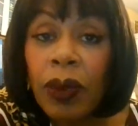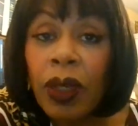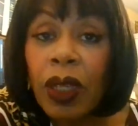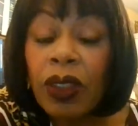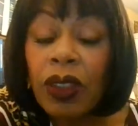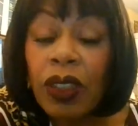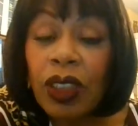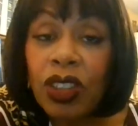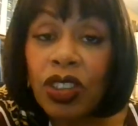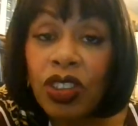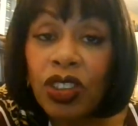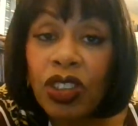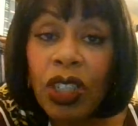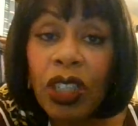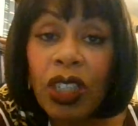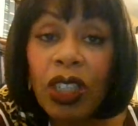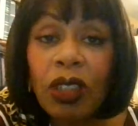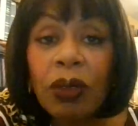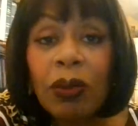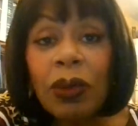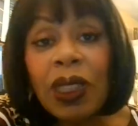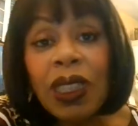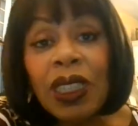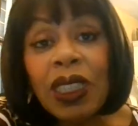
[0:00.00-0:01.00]
This
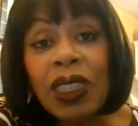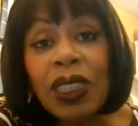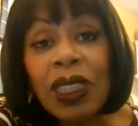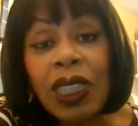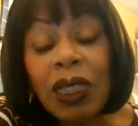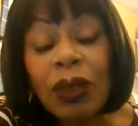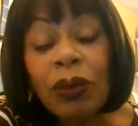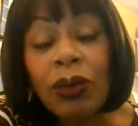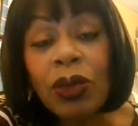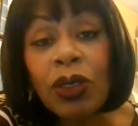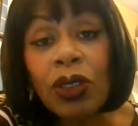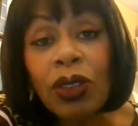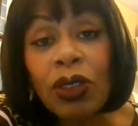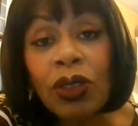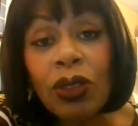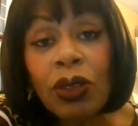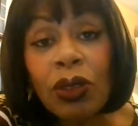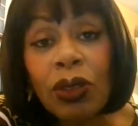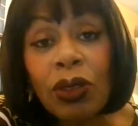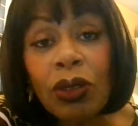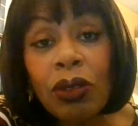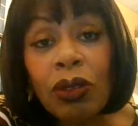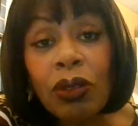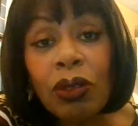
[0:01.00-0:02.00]
gentleman, he seems
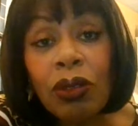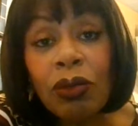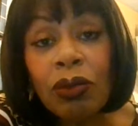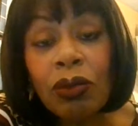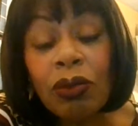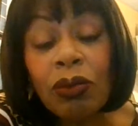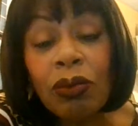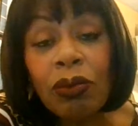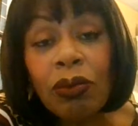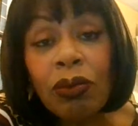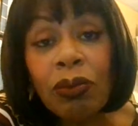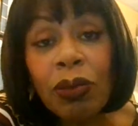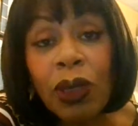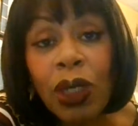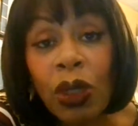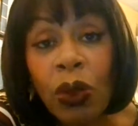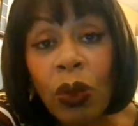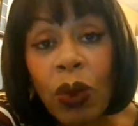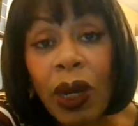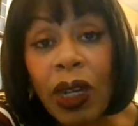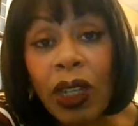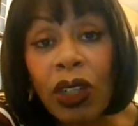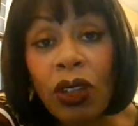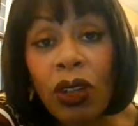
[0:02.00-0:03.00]
to be
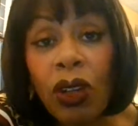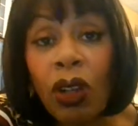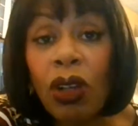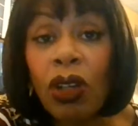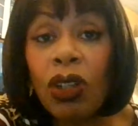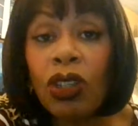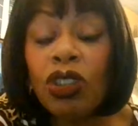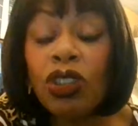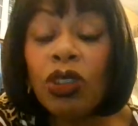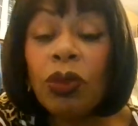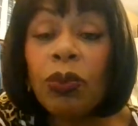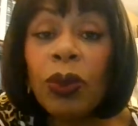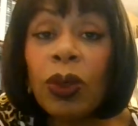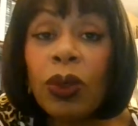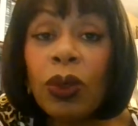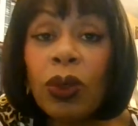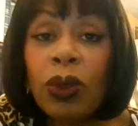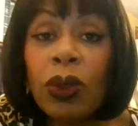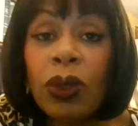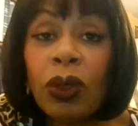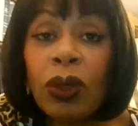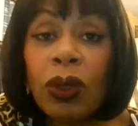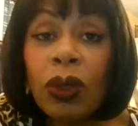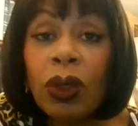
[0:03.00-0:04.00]
quite
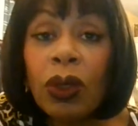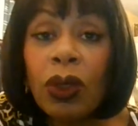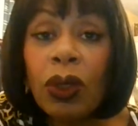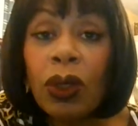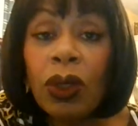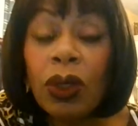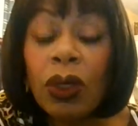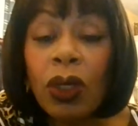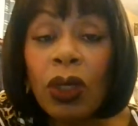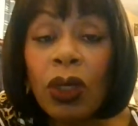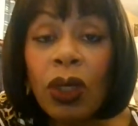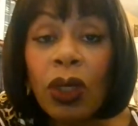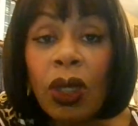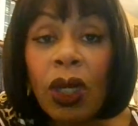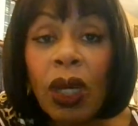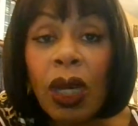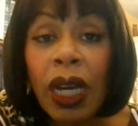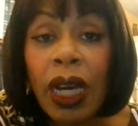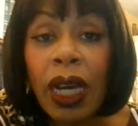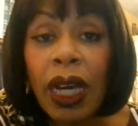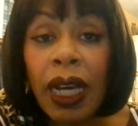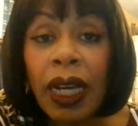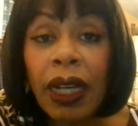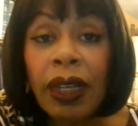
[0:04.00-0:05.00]
knowledgeable,
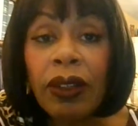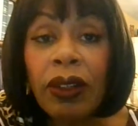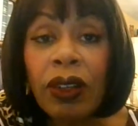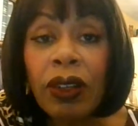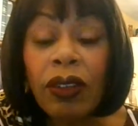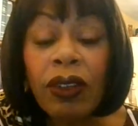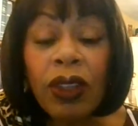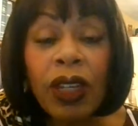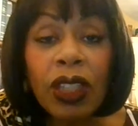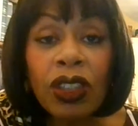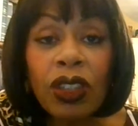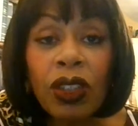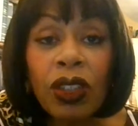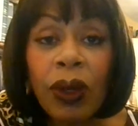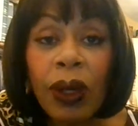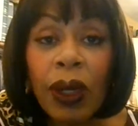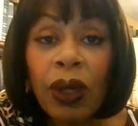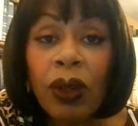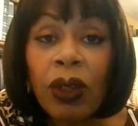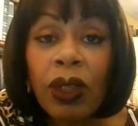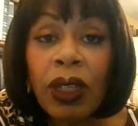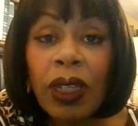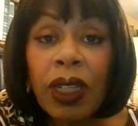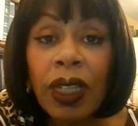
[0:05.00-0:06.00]
and that's
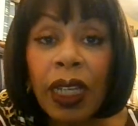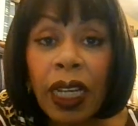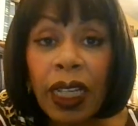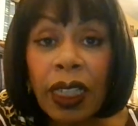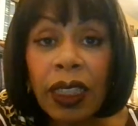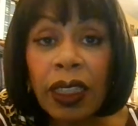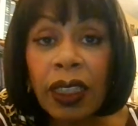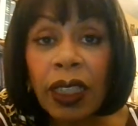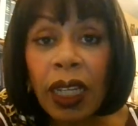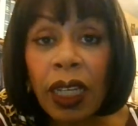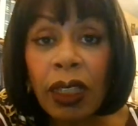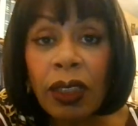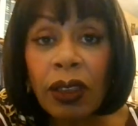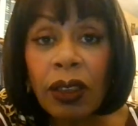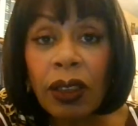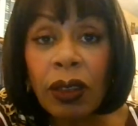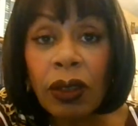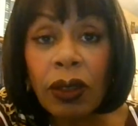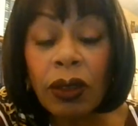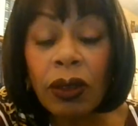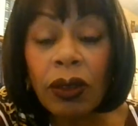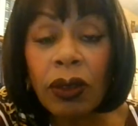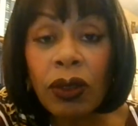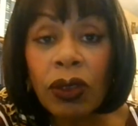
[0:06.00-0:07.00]
going on in Gateshead.
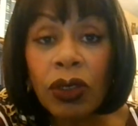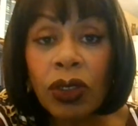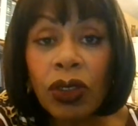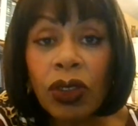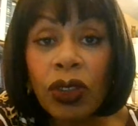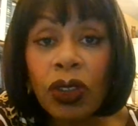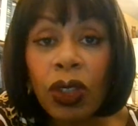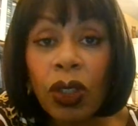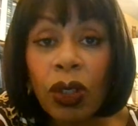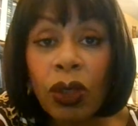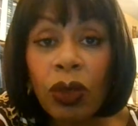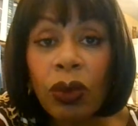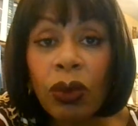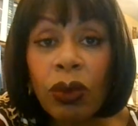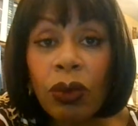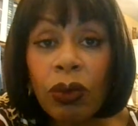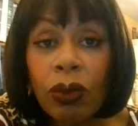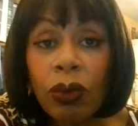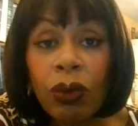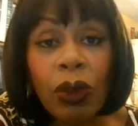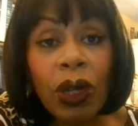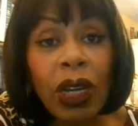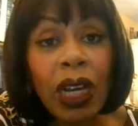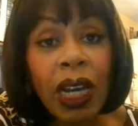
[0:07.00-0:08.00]
So,
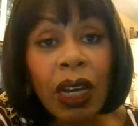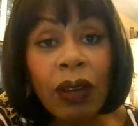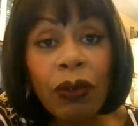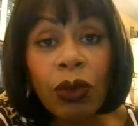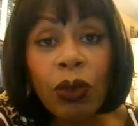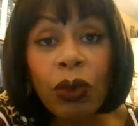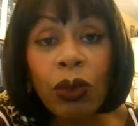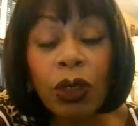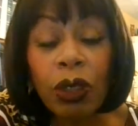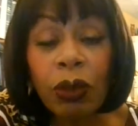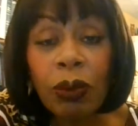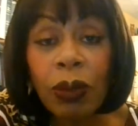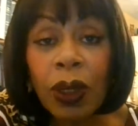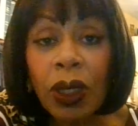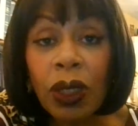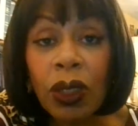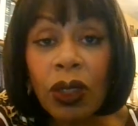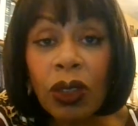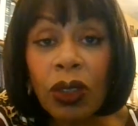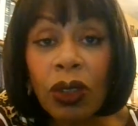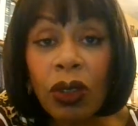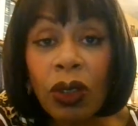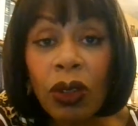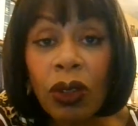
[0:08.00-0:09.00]
where have all the
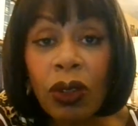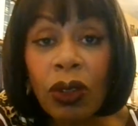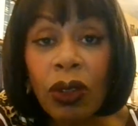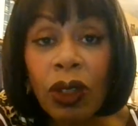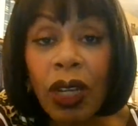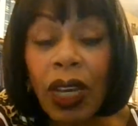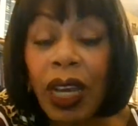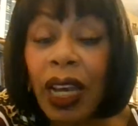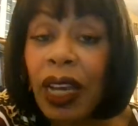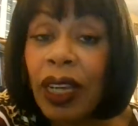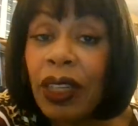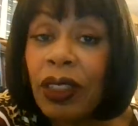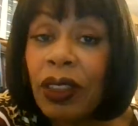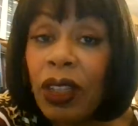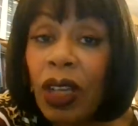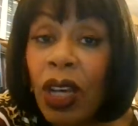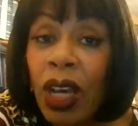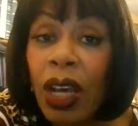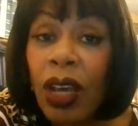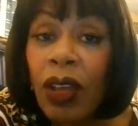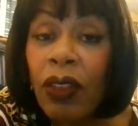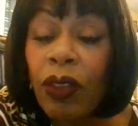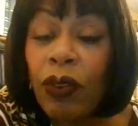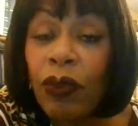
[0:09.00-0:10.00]
birds gone? And
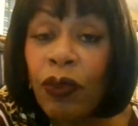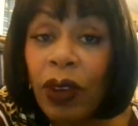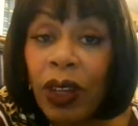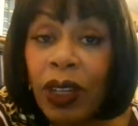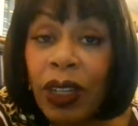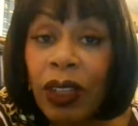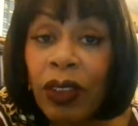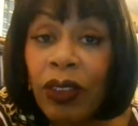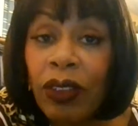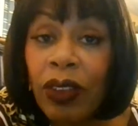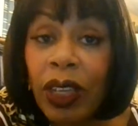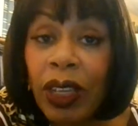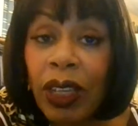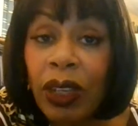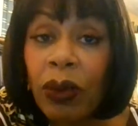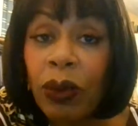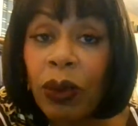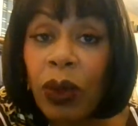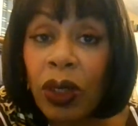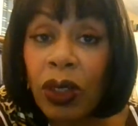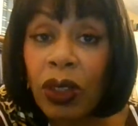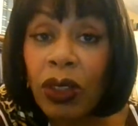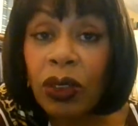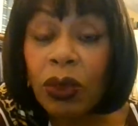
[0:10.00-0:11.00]
the funny thing
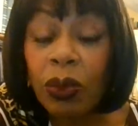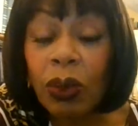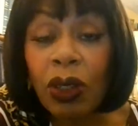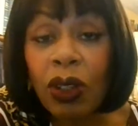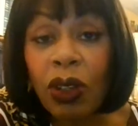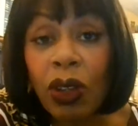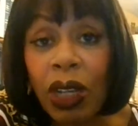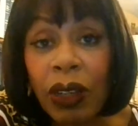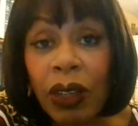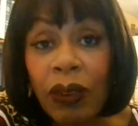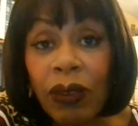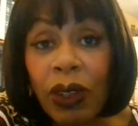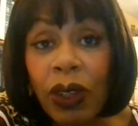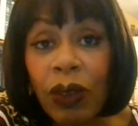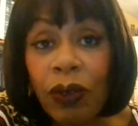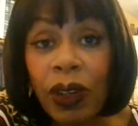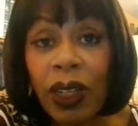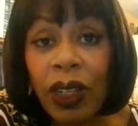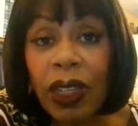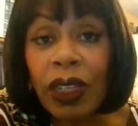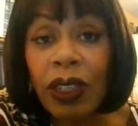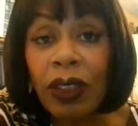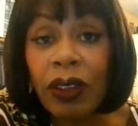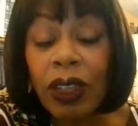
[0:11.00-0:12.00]
was, well, not even the
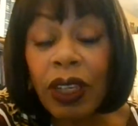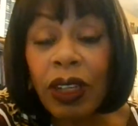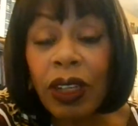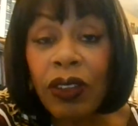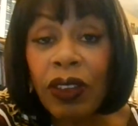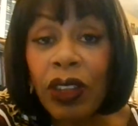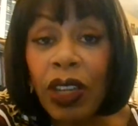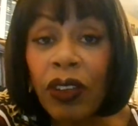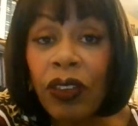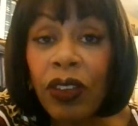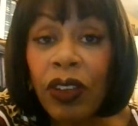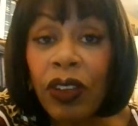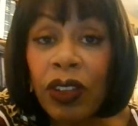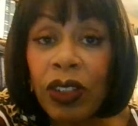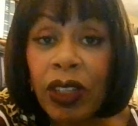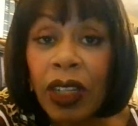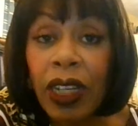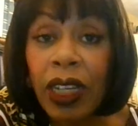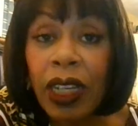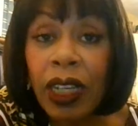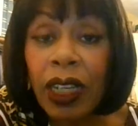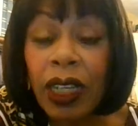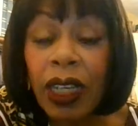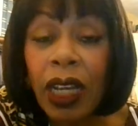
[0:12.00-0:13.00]
funny thing, the other
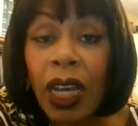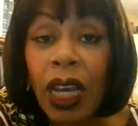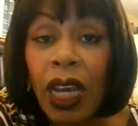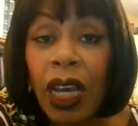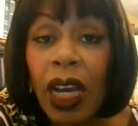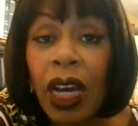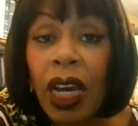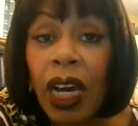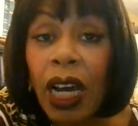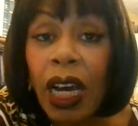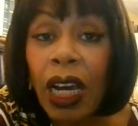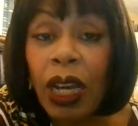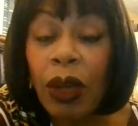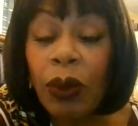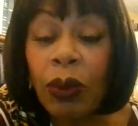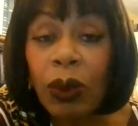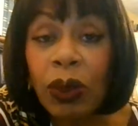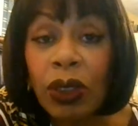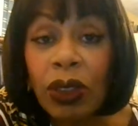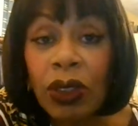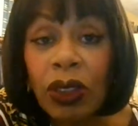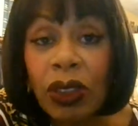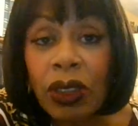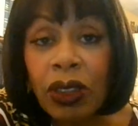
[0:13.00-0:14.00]
day I
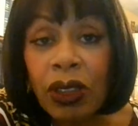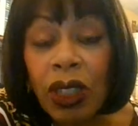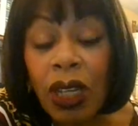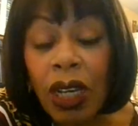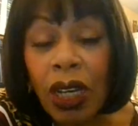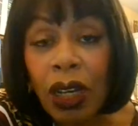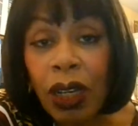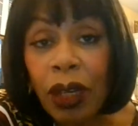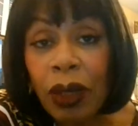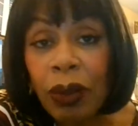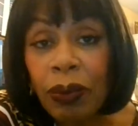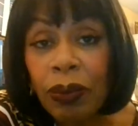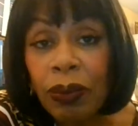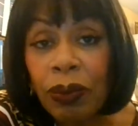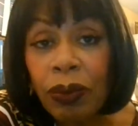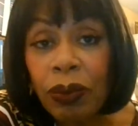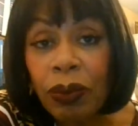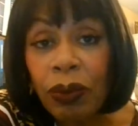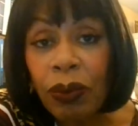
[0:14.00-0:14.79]
was um,